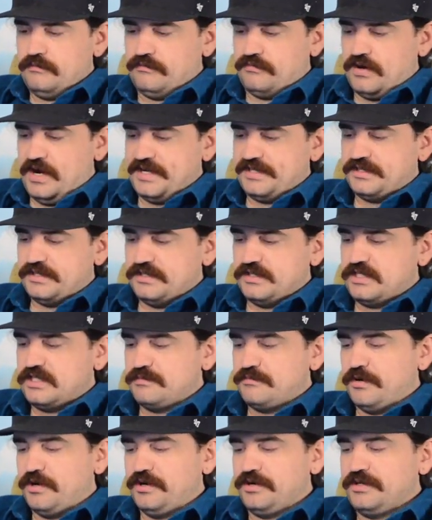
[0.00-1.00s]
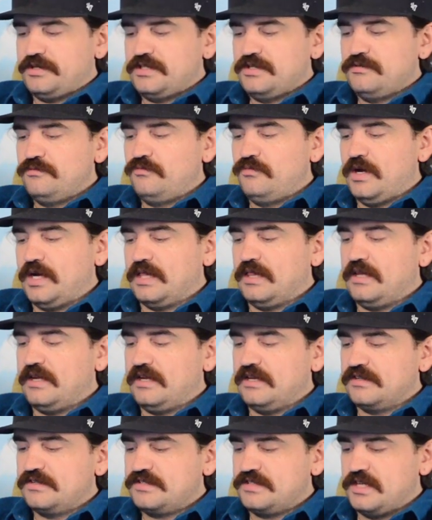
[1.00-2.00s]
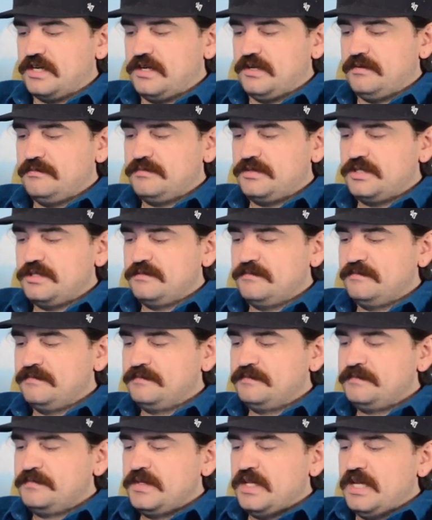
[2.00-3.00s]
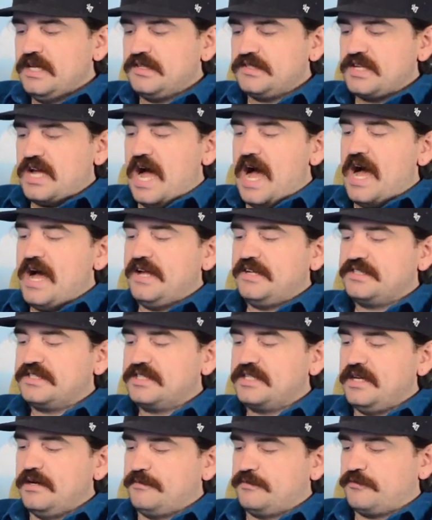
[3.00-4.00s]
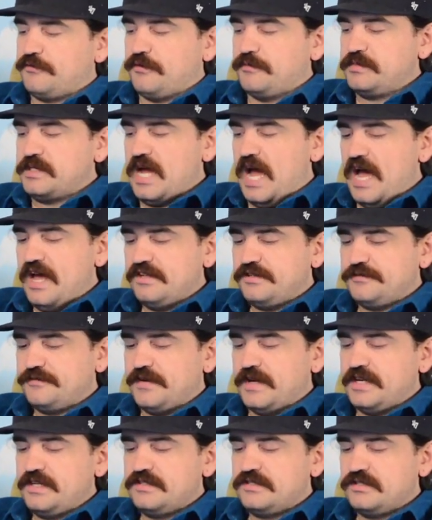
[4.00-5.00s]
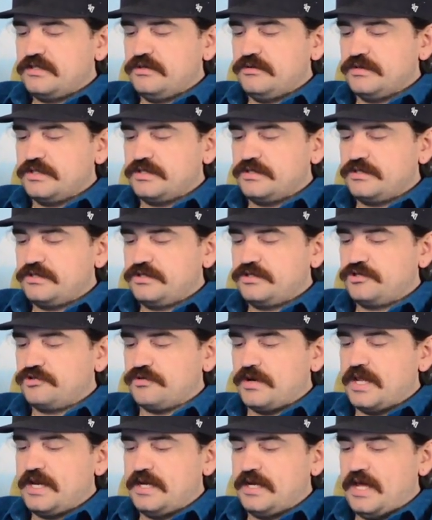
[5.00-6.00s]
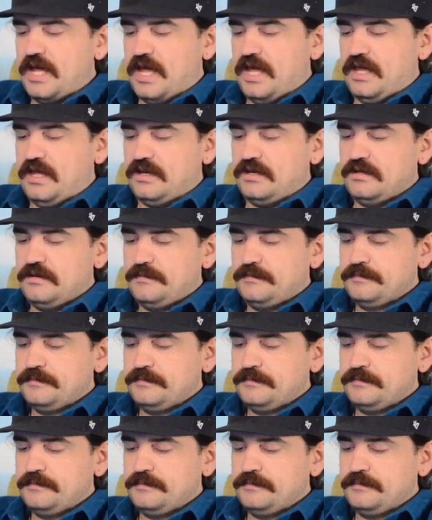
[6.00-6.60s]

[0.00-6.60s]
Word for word: Bryson smirked, wiggling his thumbs. His eyes skipped from Ty's face to his shredded hand.